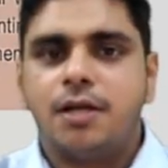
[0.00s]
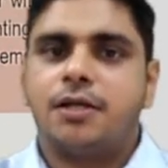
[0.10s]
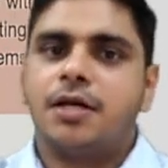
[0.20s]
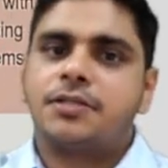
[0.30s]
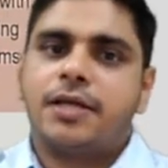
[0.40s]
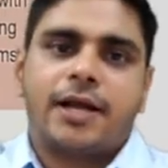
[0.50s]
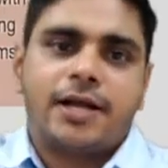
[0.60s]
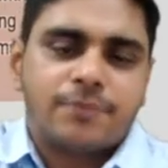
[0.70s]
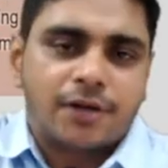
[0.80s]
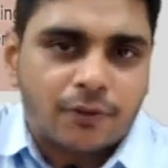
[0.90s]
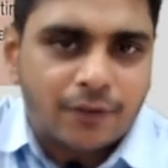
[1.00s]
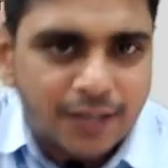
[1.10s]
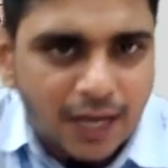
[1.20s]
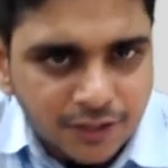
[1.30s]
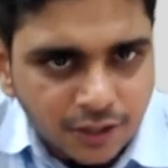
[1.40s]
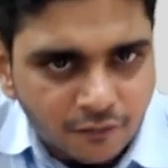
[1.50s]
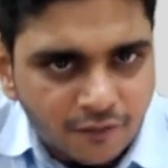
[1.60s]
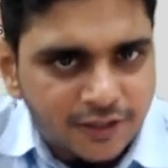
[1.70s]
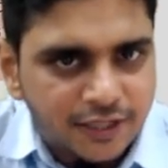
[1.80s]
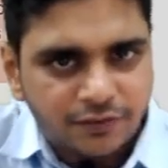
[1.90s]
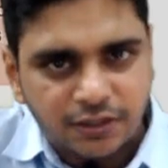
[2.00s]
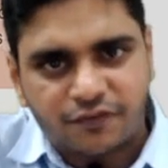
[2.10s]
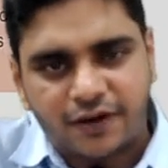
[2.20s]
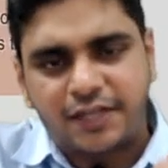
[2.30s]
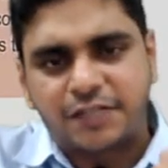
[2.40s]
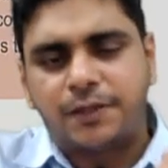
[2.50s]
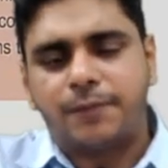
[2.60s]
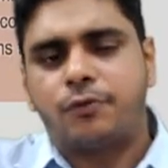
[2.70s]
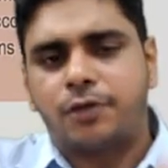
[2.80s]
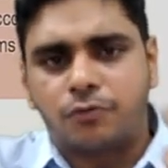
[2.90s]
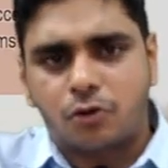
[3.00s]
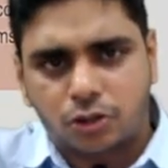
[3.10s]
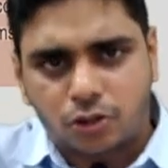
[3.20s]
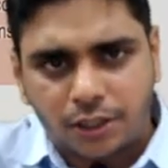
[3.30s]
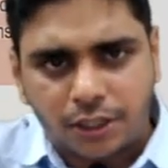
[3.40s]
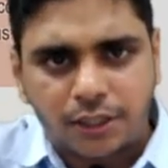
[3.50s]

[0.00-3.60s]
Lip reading: Does the engagement require gathering of evidence? Will the findings be reported to a authority?